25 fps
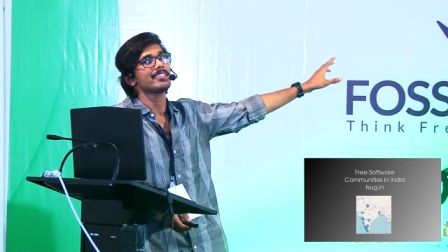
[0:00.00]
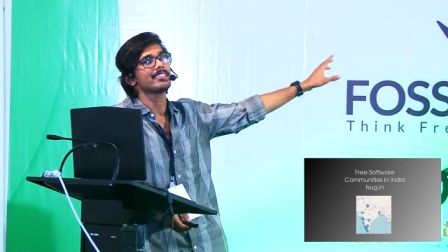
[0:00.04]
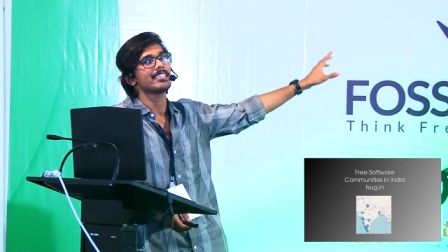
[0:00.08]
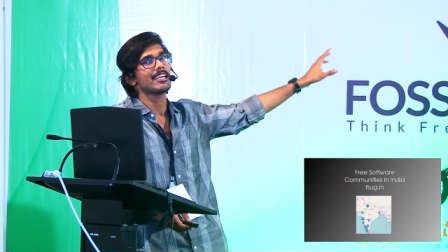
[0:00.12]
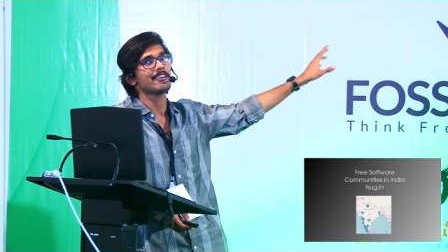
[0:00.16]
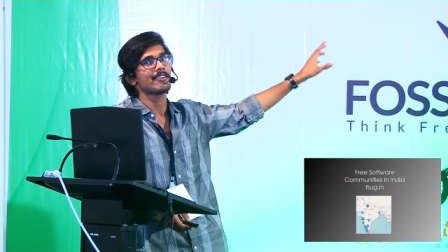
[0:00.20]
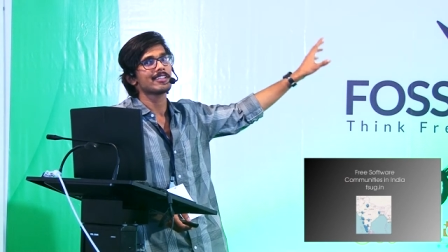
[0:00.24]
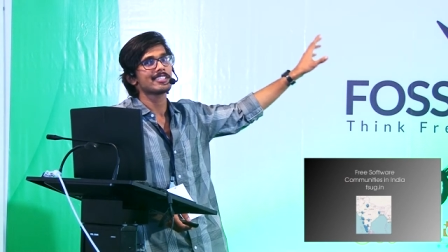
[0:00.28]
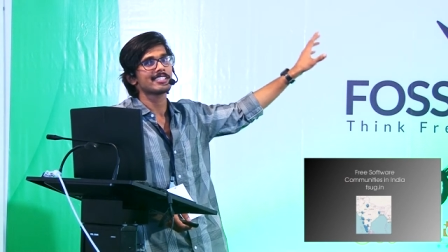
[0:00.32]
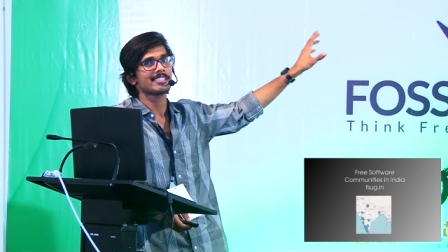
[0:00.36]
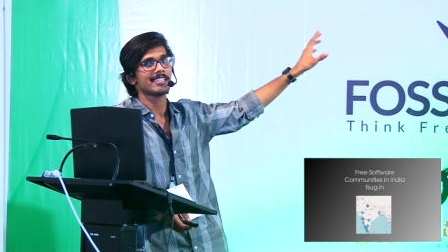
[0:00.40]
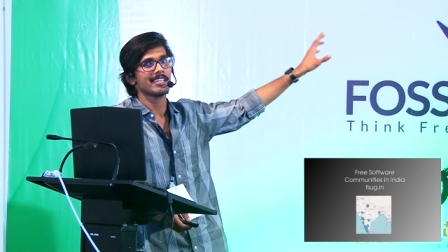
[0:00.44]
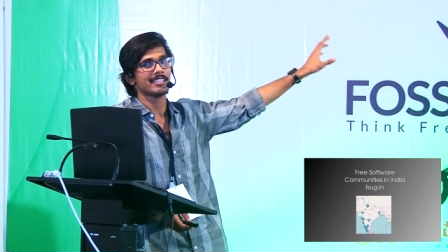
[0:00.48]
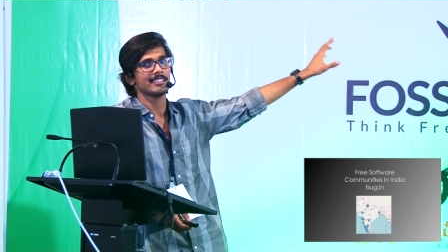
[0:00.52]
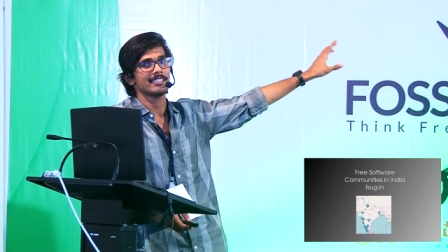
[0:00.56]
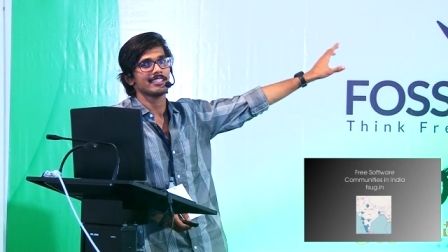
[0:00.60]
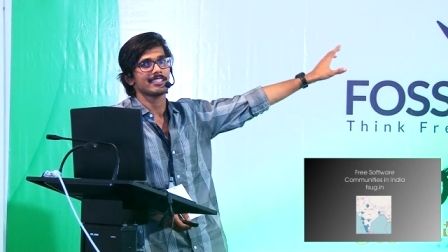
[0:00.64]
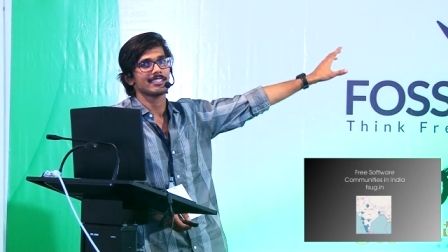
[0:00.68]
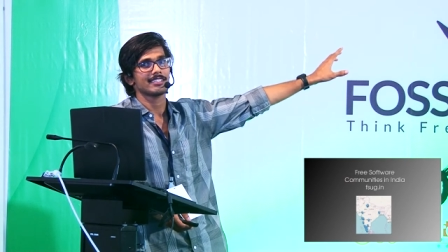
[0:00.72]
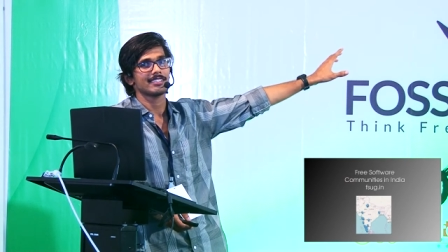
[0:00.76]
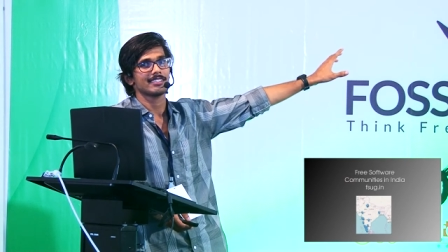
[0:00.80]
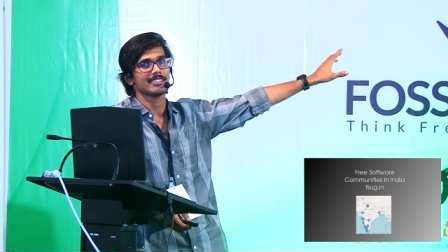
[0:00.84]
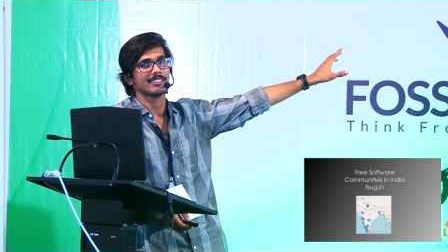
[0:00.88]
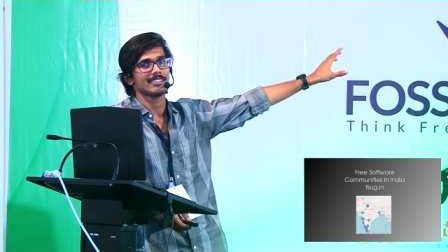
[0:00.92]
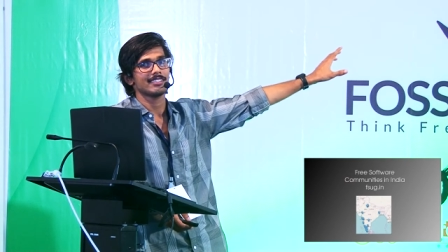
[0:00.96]
they will stay
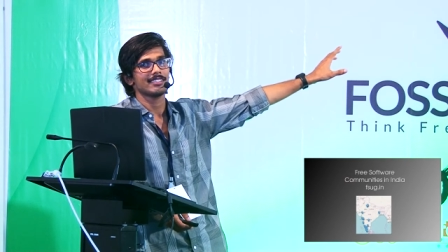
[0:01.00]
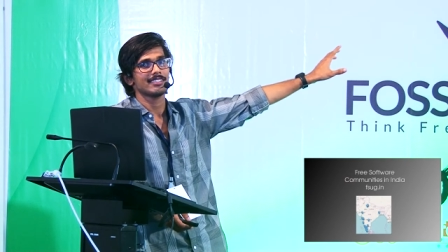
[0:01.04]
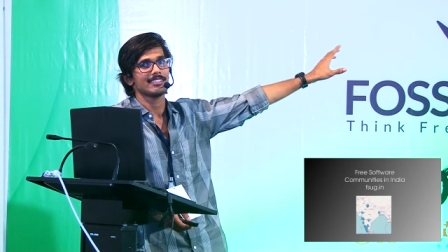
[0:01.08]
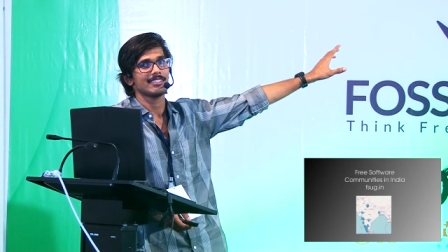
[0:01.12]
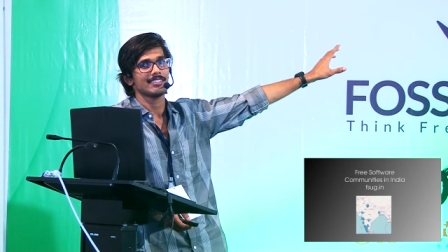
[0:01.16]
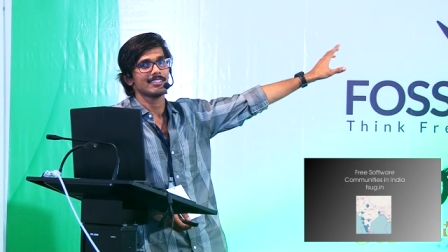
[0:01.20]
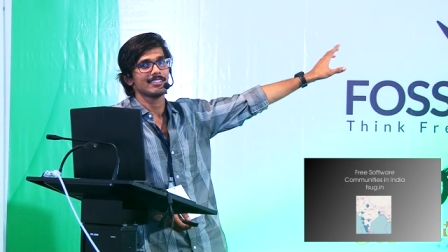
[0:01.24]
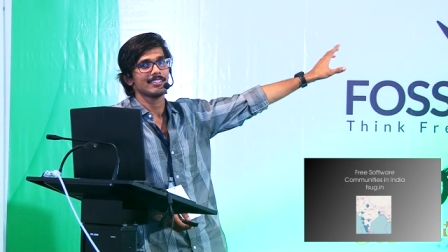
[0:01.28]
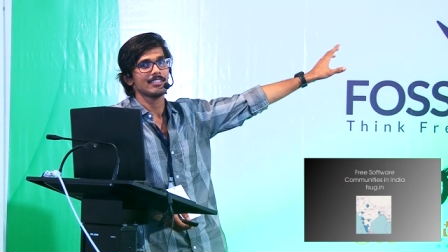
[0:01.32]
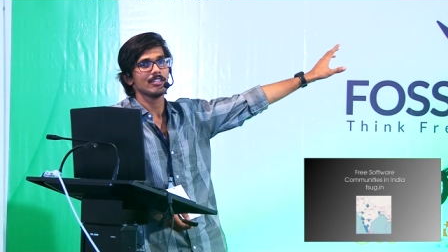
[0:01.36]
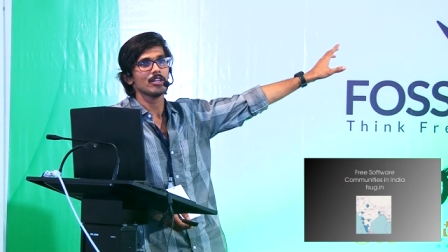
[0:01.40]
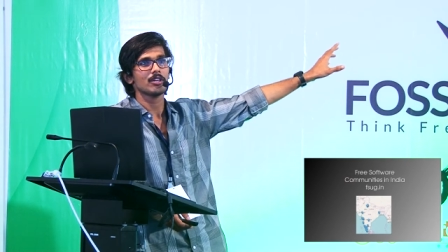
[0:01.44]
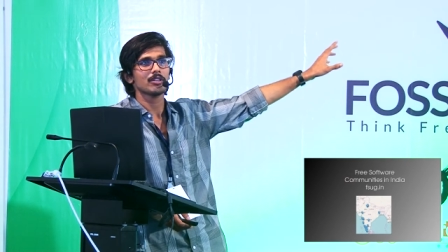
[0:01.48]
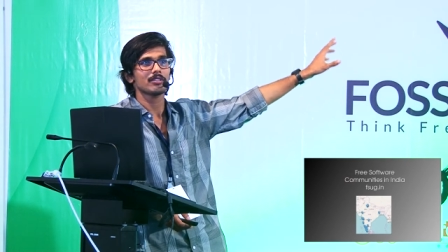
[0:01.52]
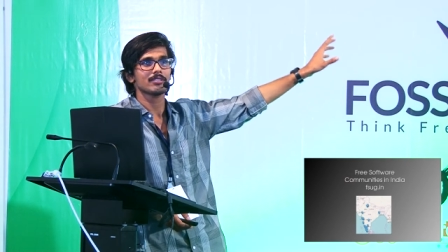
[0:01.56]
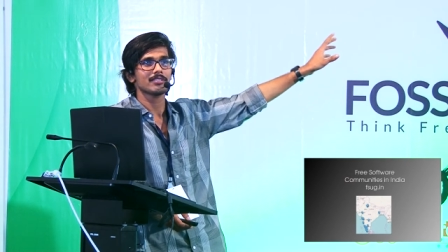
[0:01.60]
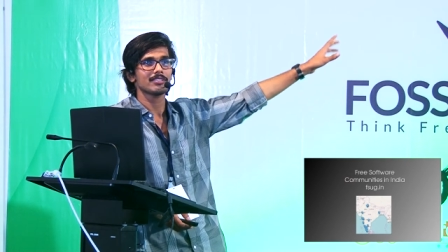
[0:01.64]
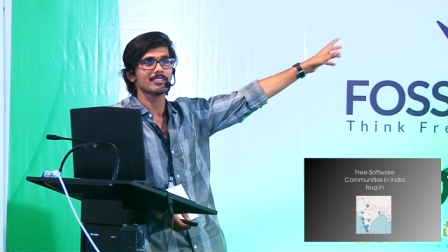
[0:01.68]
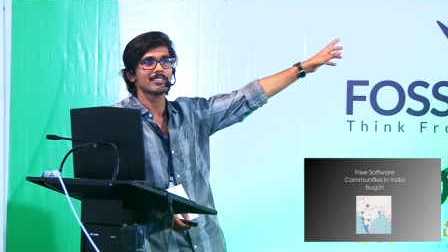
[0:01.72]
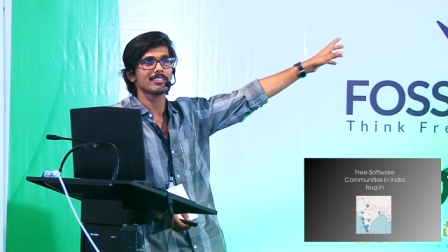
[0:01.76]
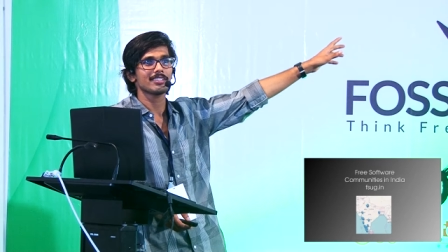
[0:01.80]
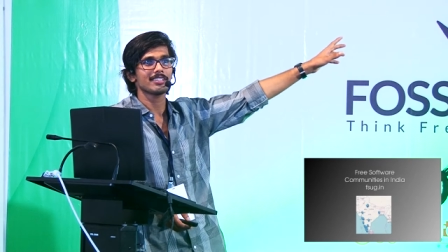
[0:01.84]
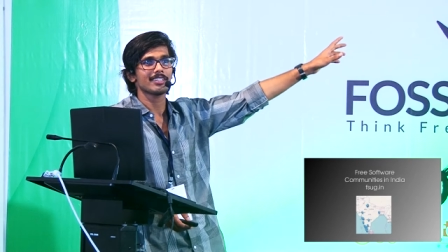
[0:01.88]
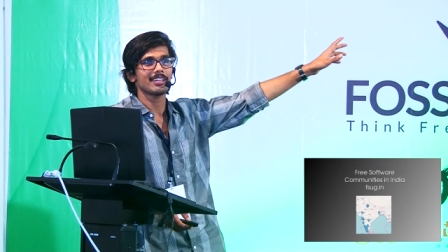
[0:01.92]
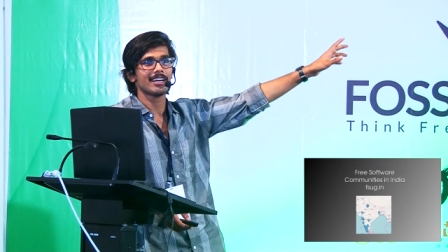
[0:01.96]
there. You
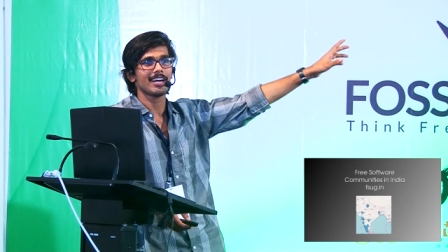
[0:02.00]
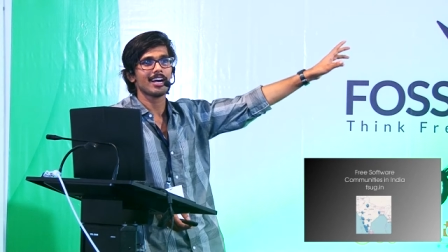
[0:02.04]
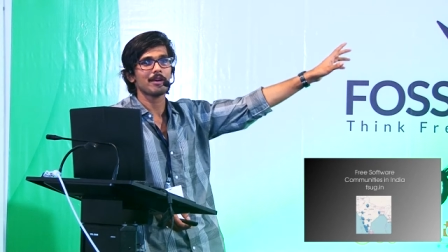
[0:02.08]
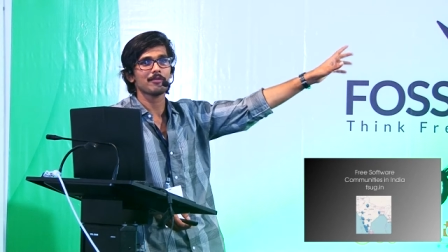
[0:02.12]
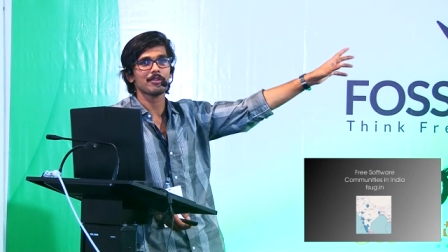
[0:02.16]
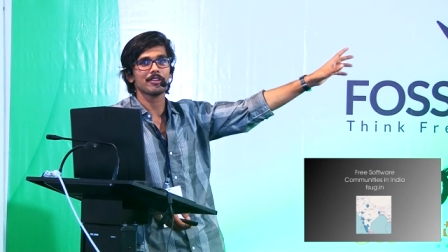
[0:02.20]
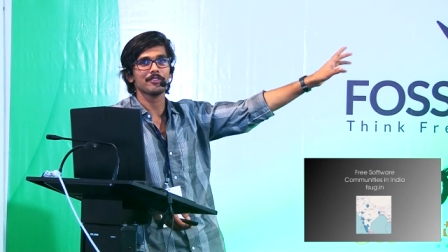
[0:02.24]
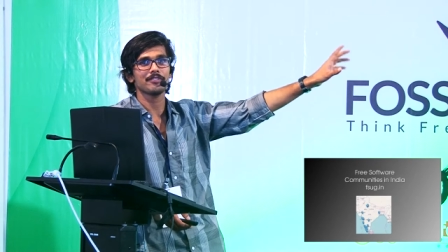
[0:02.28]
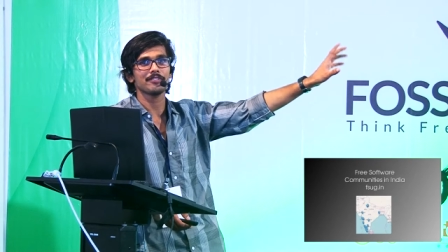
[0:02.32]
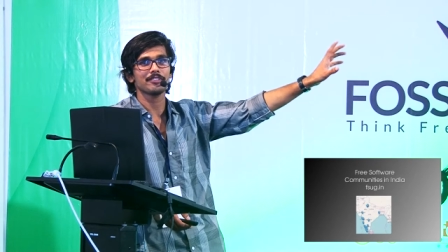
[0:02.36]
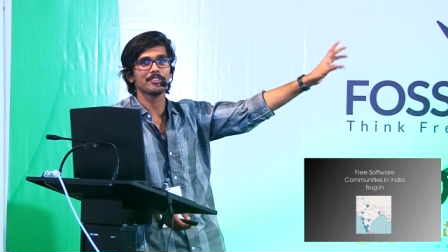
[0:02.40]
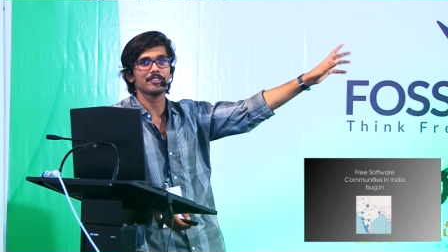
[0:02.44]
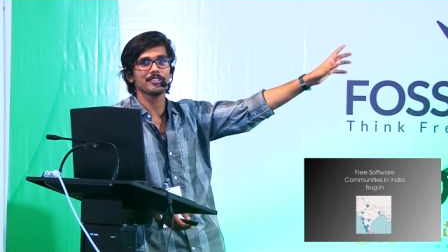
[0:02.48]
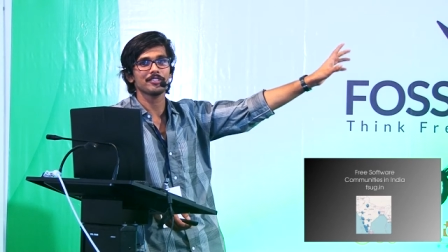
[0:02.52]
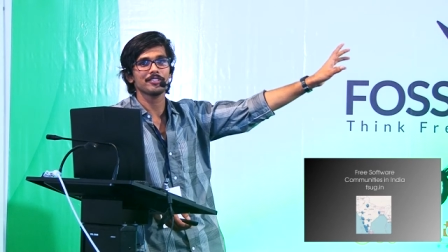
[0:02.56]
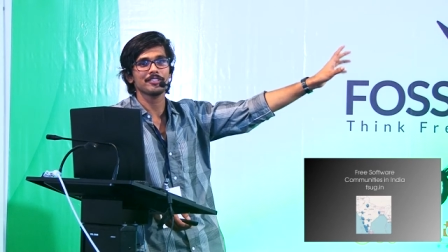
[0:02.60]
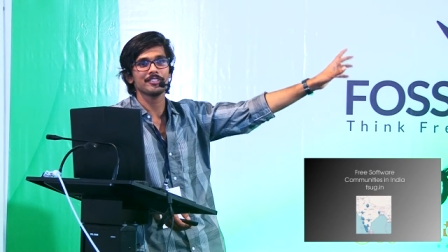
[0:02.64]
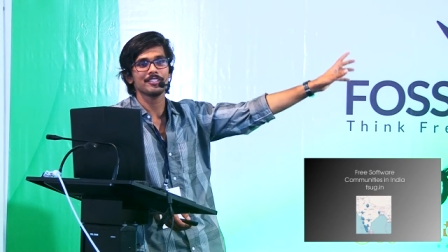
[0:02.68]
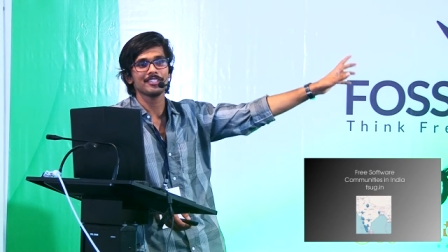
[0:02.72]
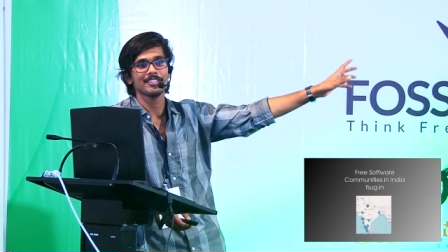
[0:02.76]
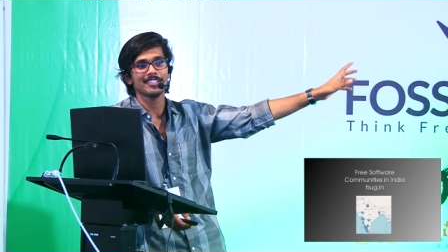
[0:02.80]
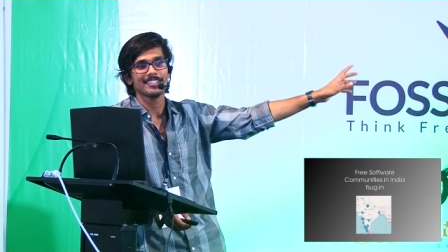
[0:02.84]
know, how many of you